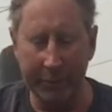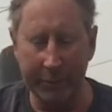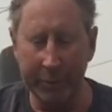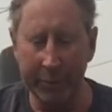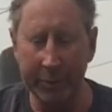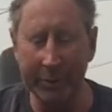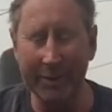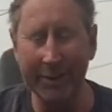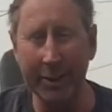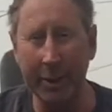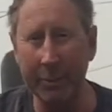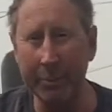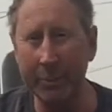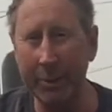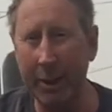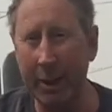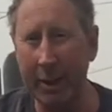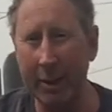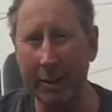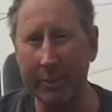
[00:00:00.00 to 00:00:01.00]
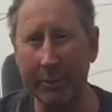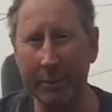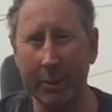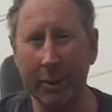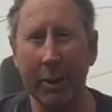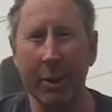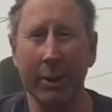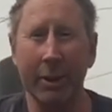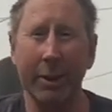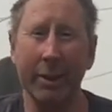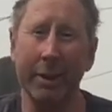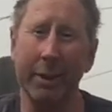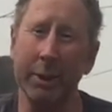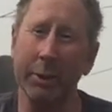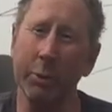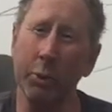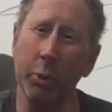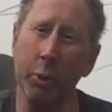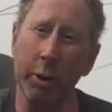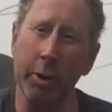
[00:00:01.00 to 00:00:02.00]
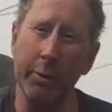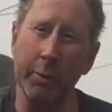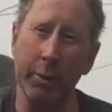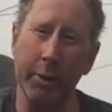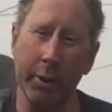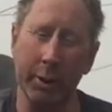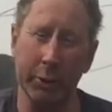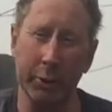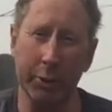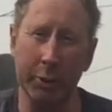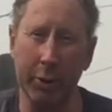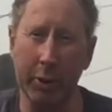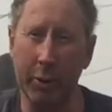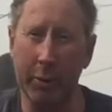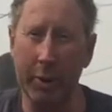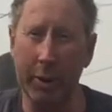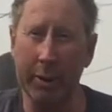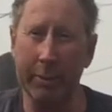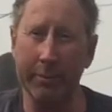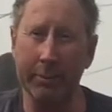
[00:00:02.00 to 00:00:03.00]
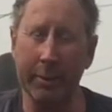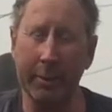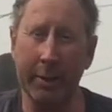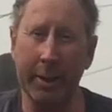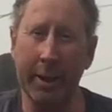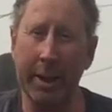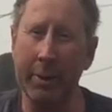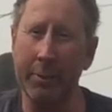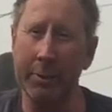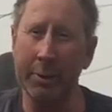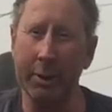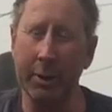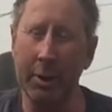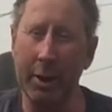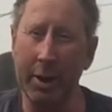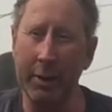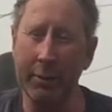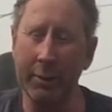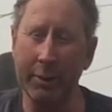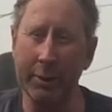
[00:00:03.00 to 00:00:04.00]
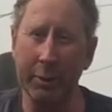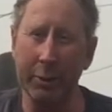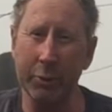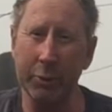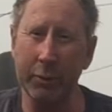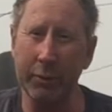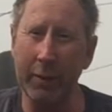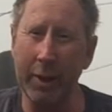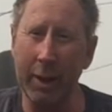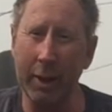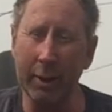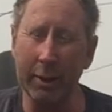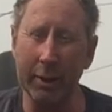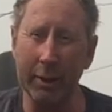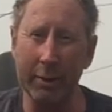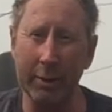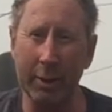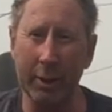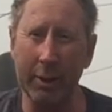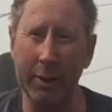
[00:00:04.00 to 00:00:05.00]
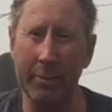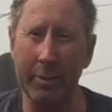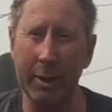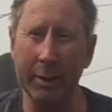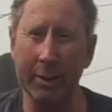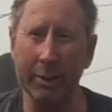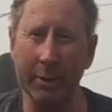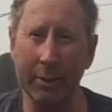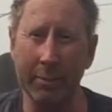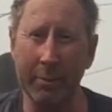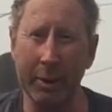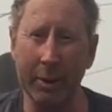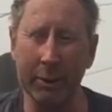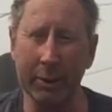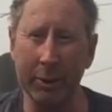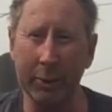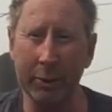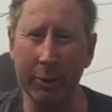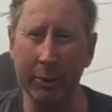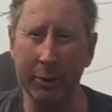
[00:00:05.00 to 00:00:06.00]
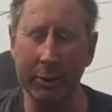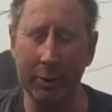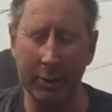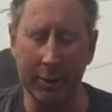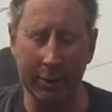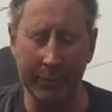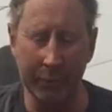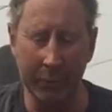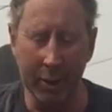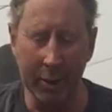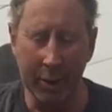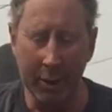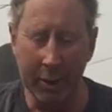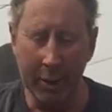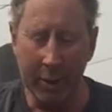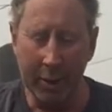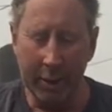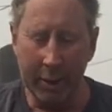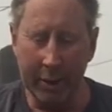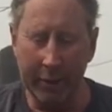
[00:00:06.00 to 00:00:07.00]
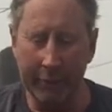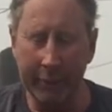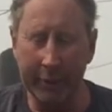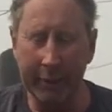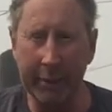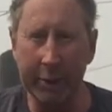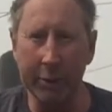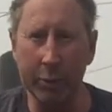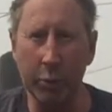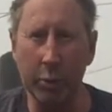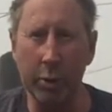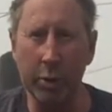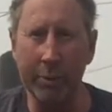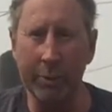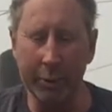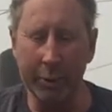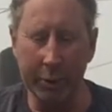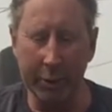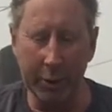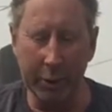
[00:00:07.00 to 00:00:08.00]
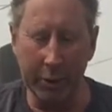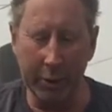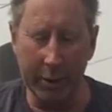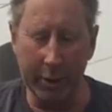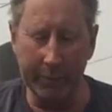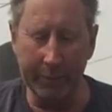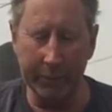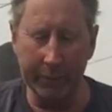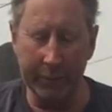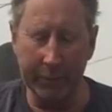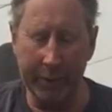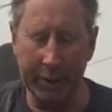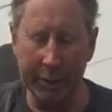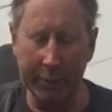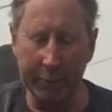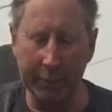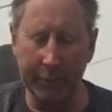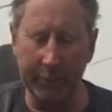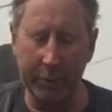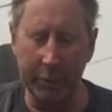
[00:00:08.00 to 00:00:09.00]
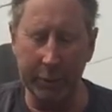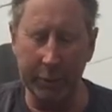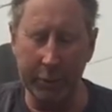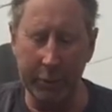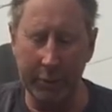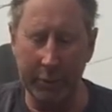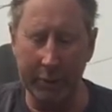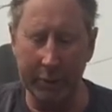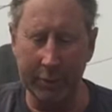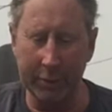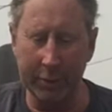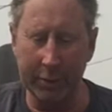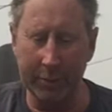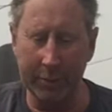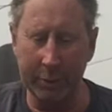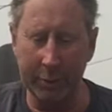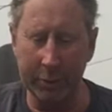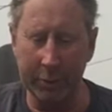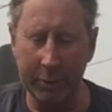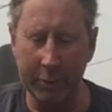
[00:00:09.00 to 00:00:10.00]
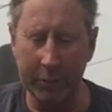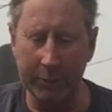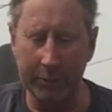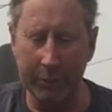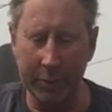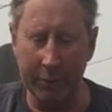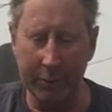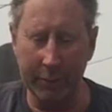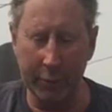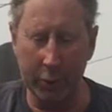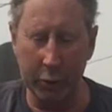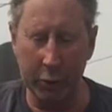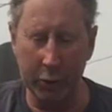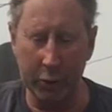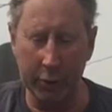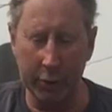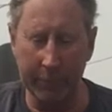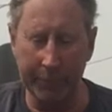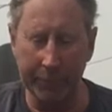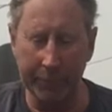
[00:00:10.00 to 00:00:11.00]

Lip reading: But sometimes it gets warmer as you go up. That happens a lot in the Central Valley, the LA Basin, Mexico City. If it gets warmer as you go up, that's referred to as a temperature inversion.